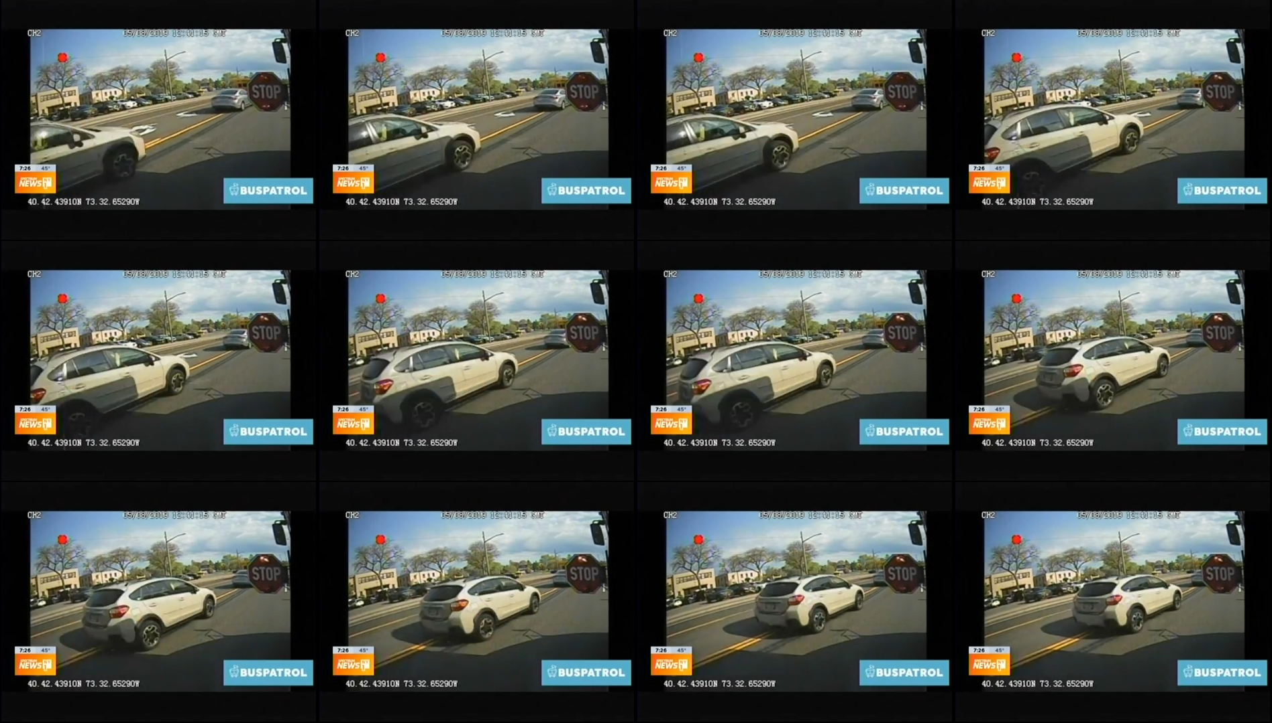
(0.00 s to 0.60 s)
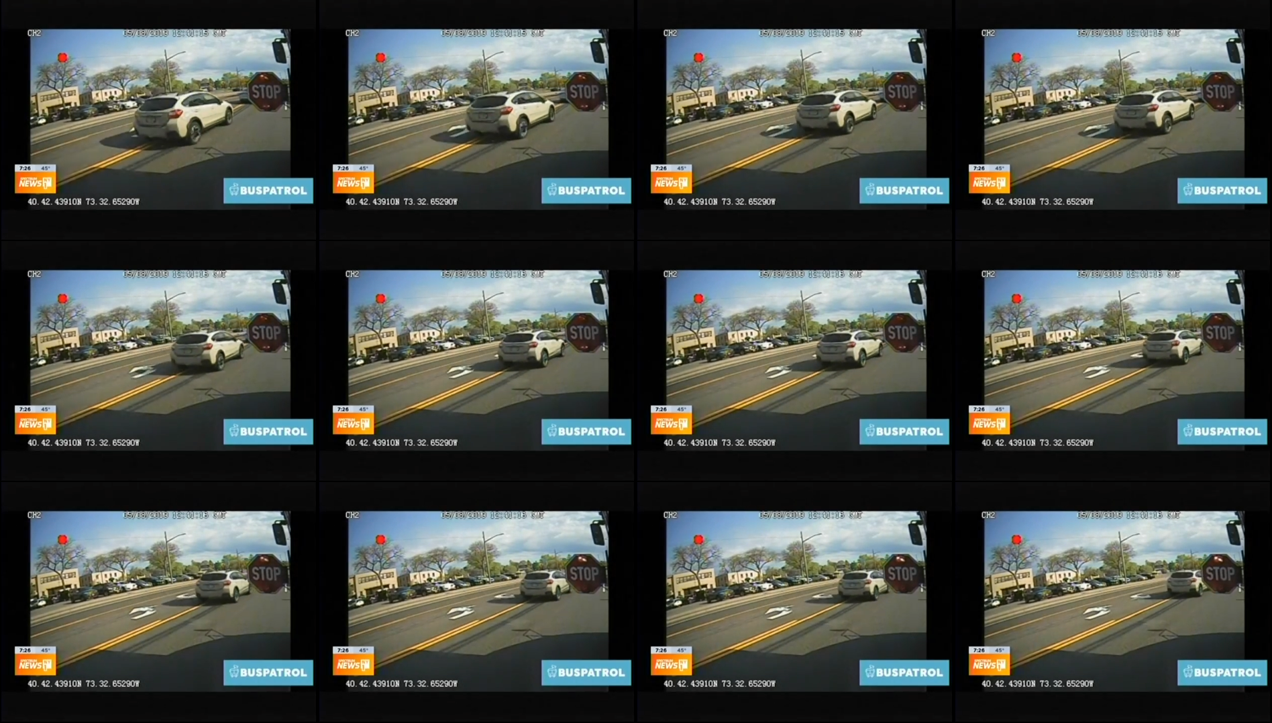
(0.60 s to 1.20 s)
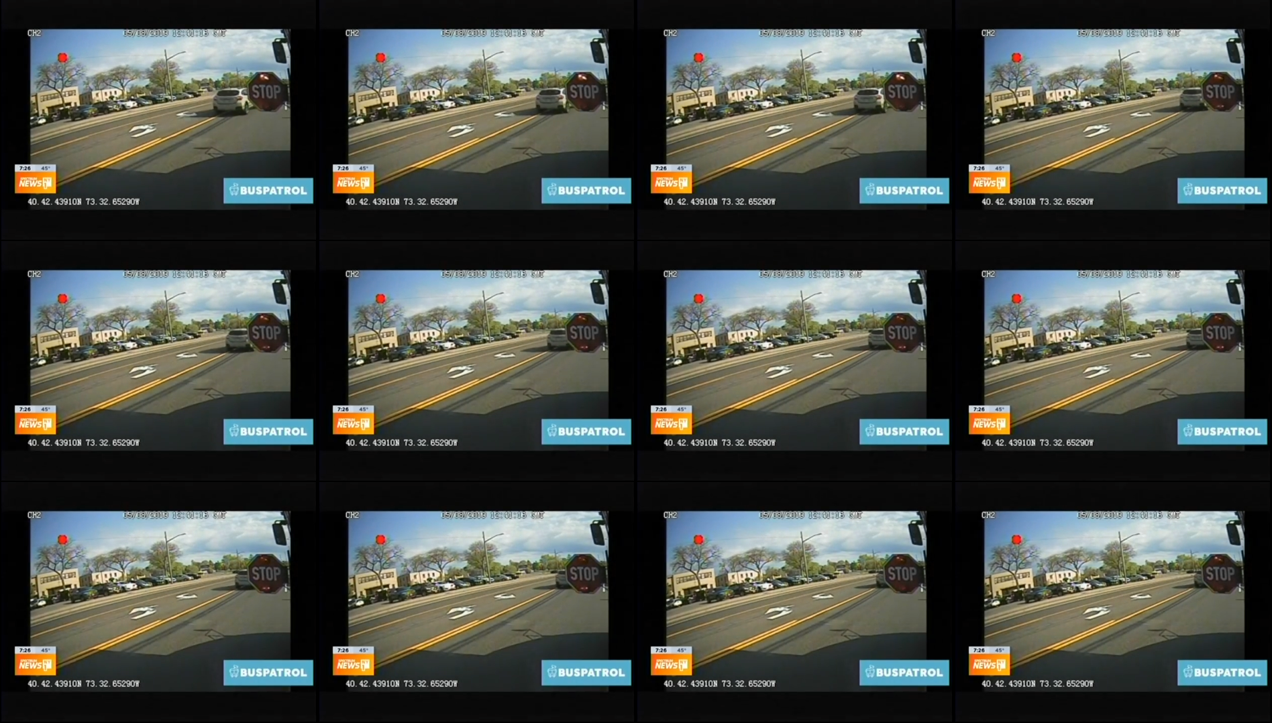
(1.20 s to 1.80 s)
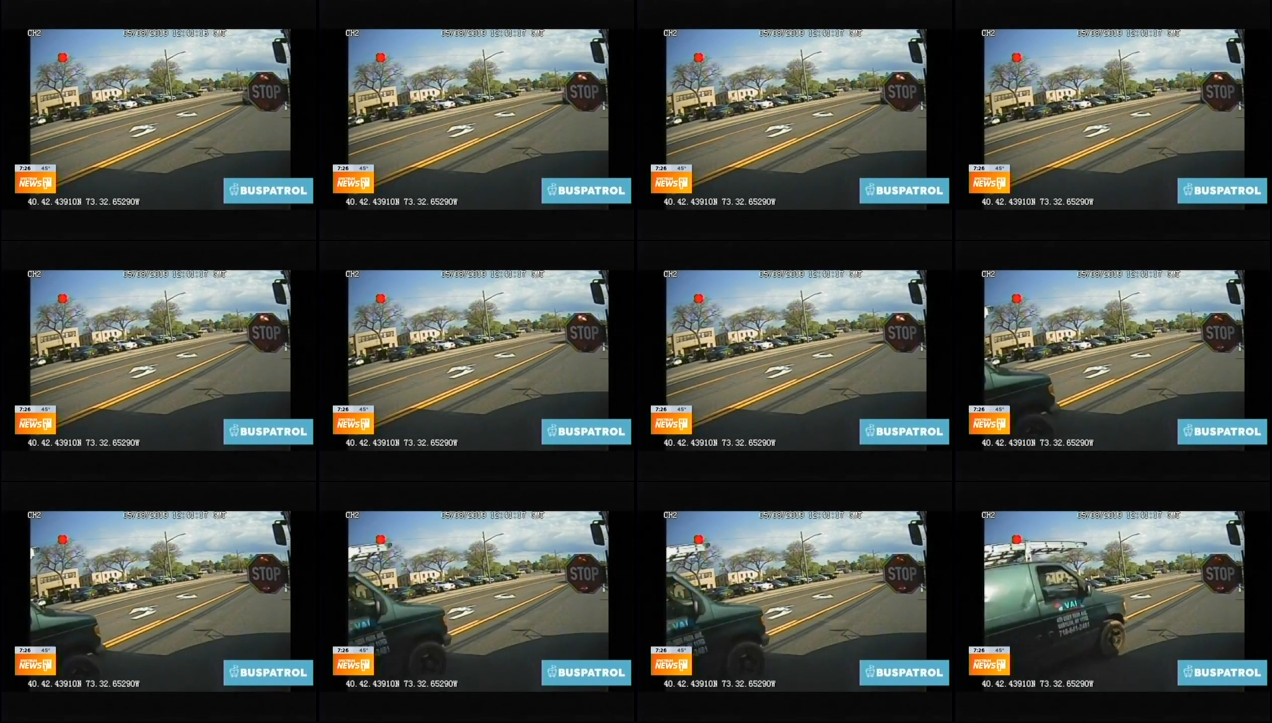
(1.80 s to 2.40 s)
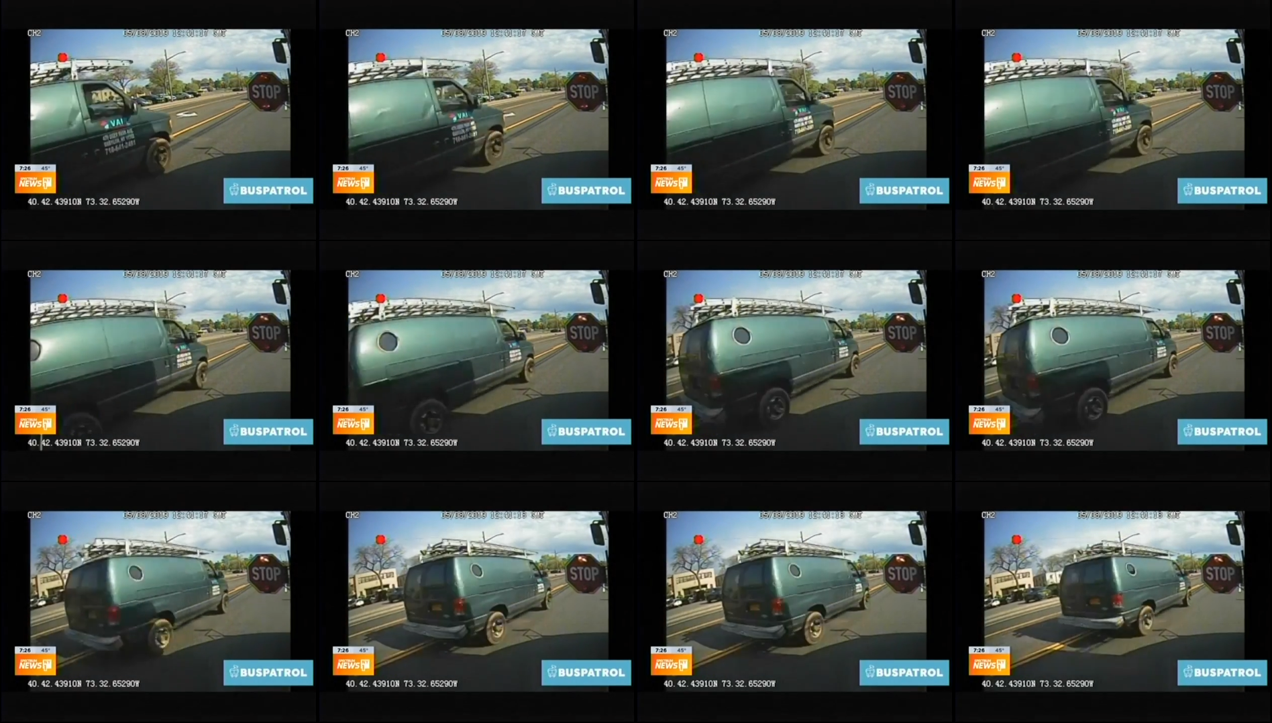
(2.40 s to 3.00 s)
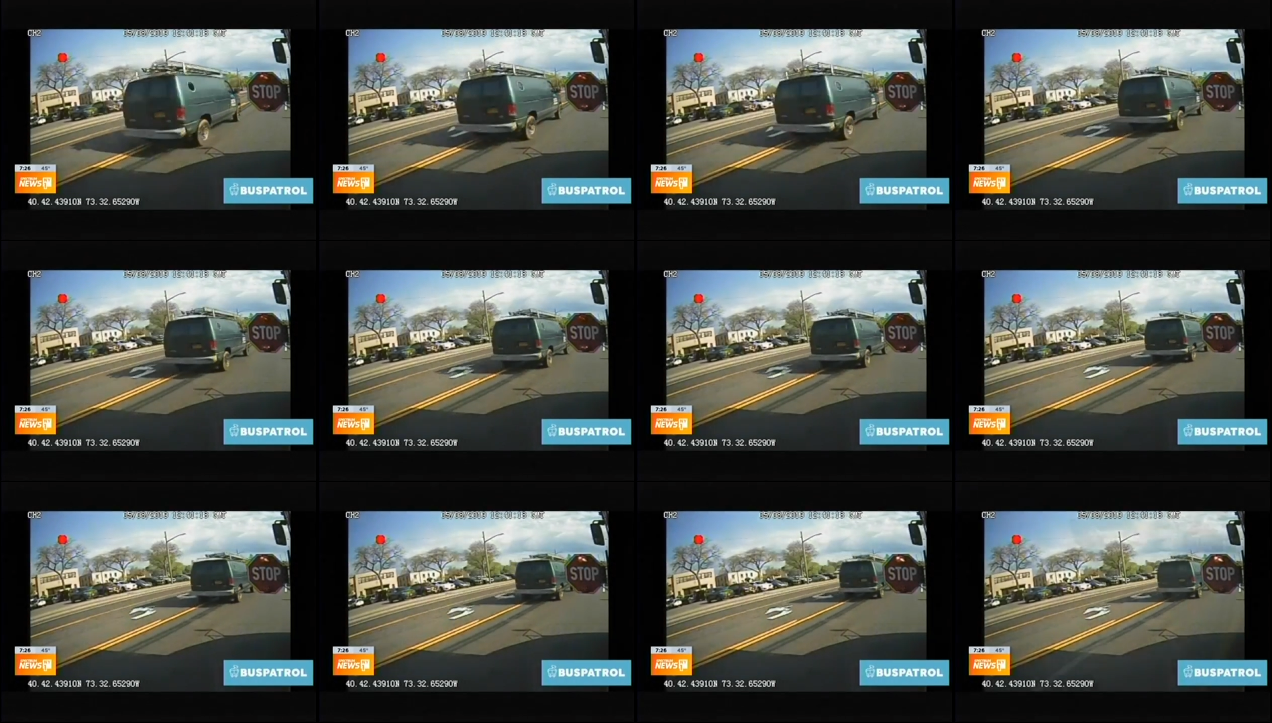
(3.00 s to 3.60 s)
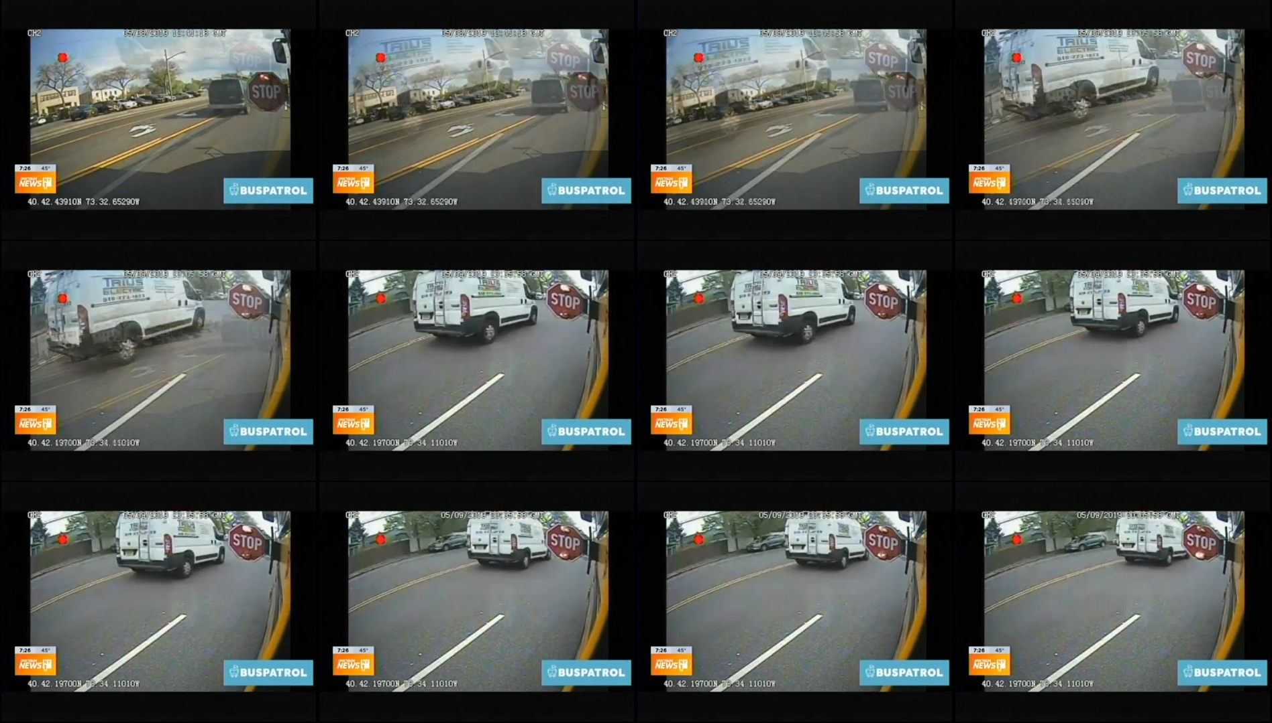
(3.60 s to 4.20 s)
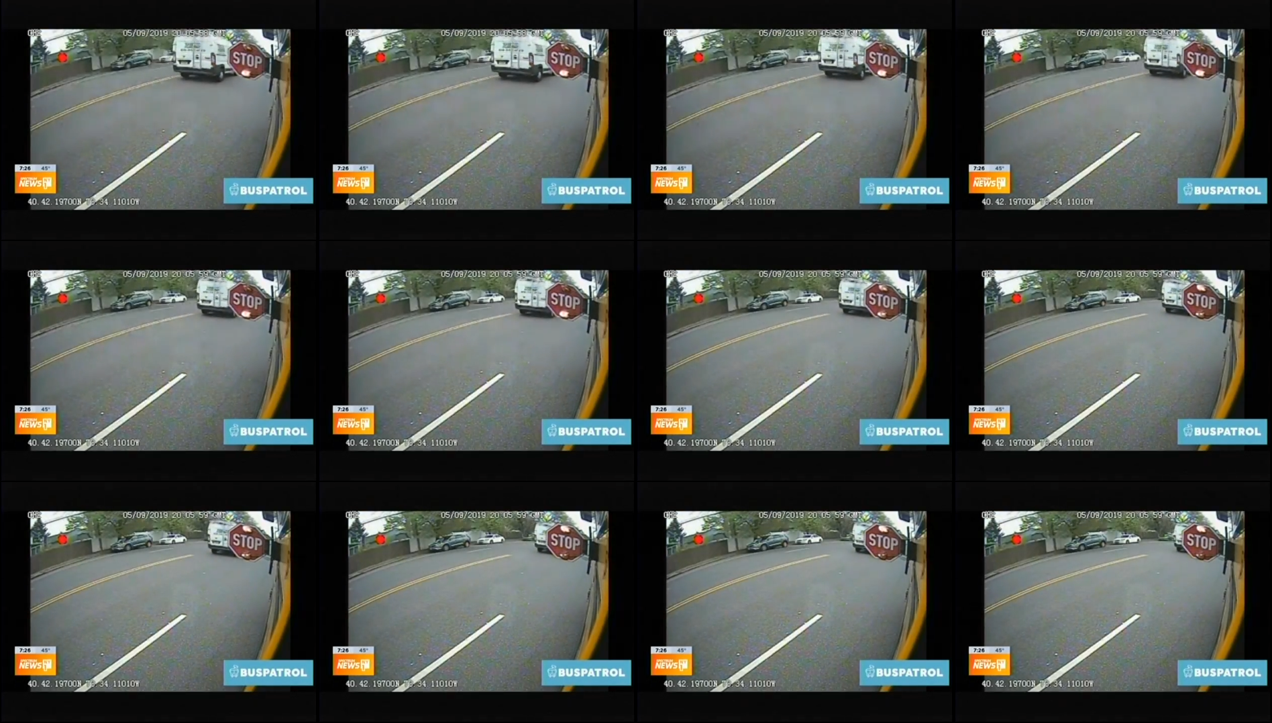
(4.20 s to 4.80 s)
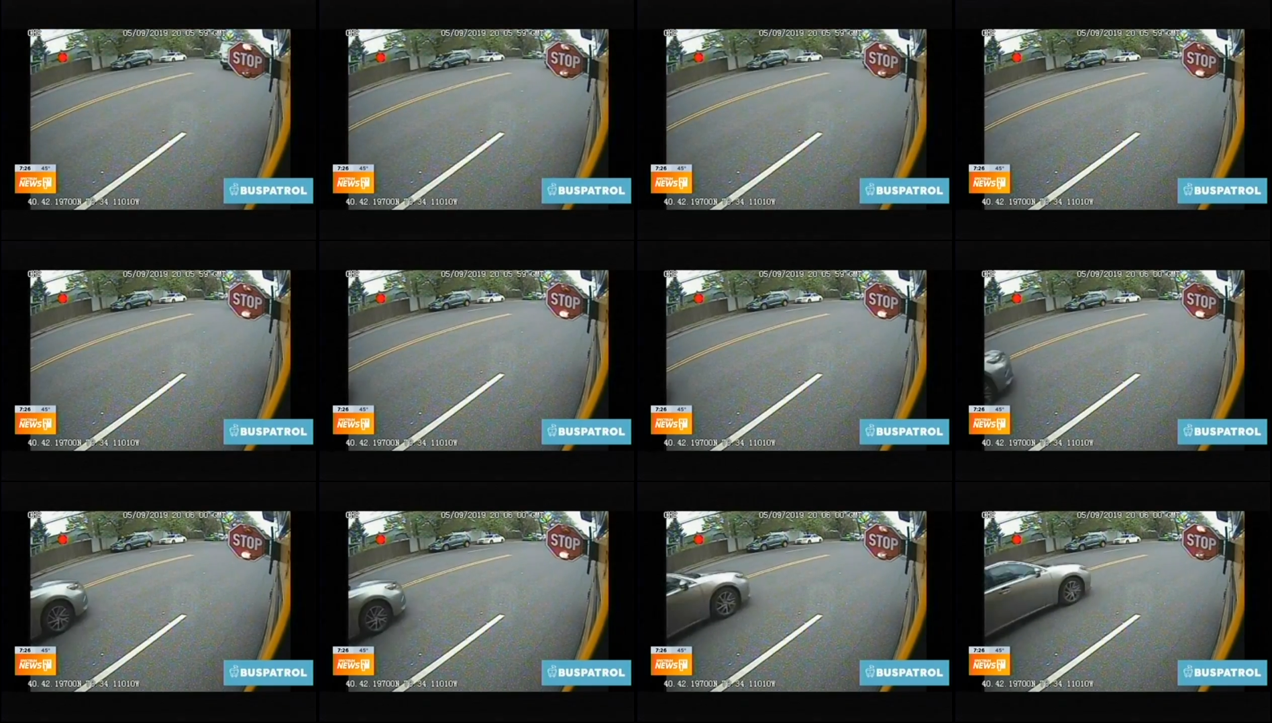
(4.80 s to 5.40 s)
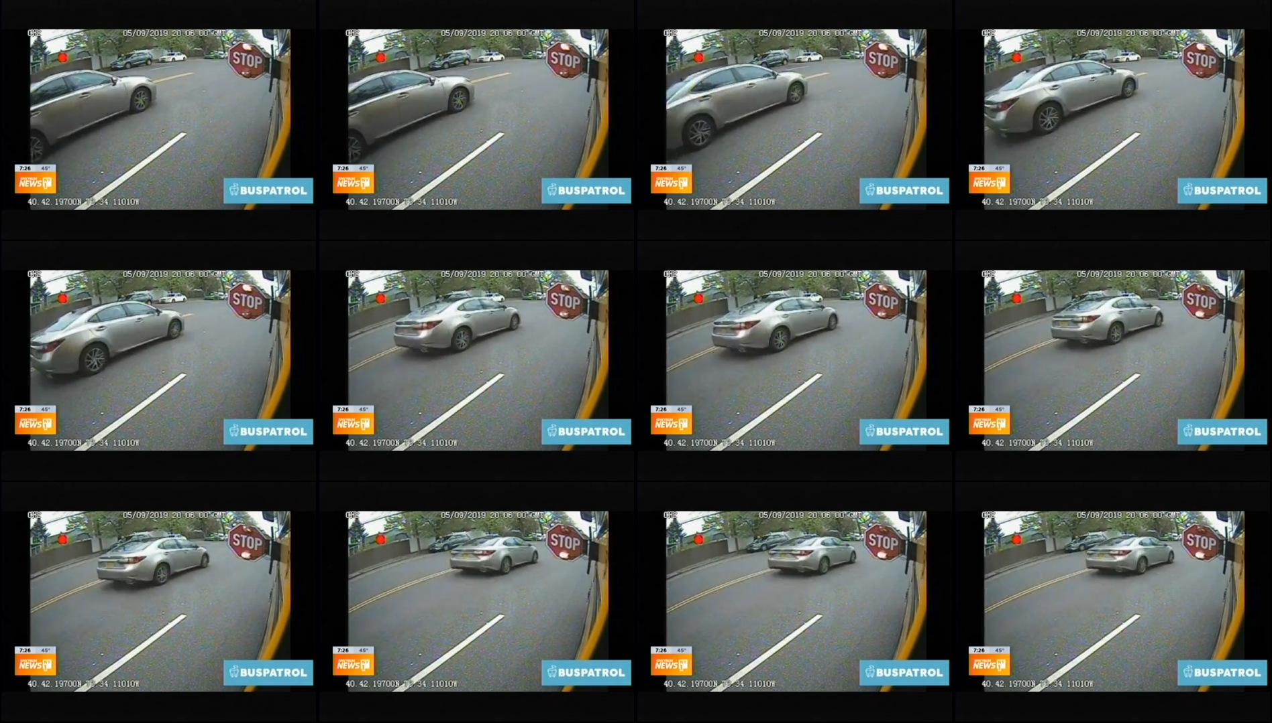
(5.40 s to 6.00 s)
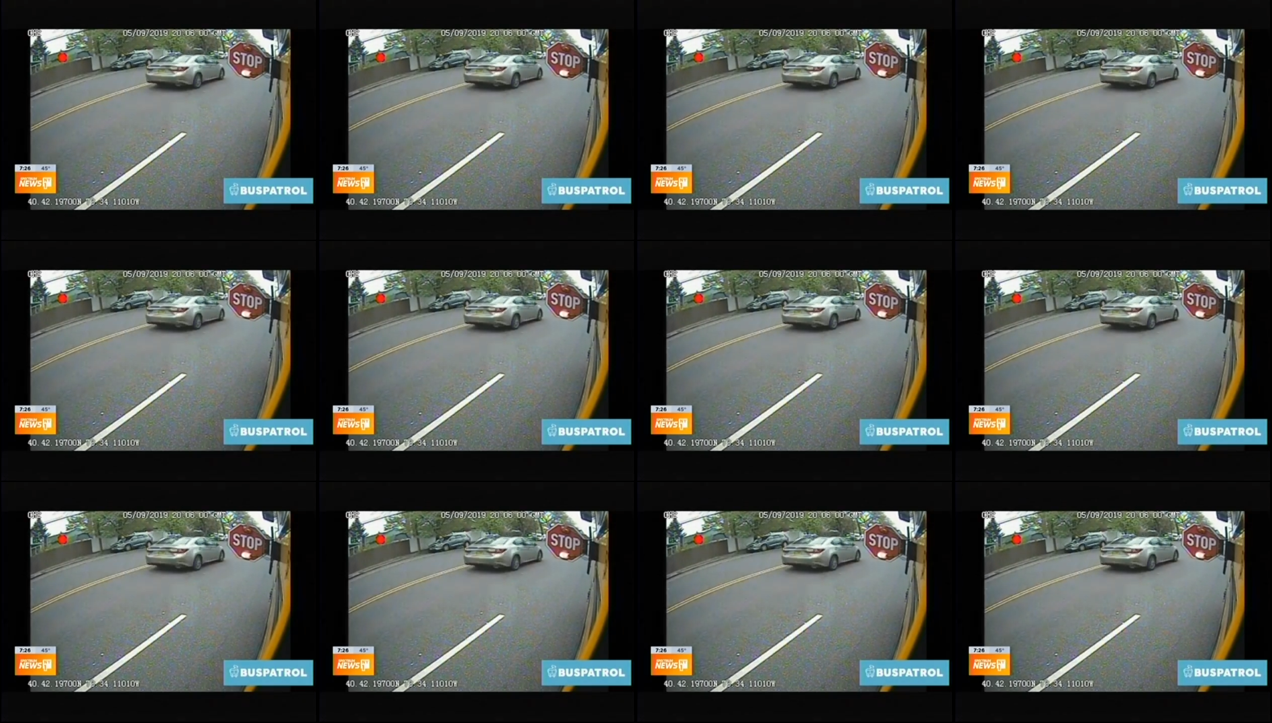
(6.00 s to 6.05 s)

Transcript: (no speaker visible)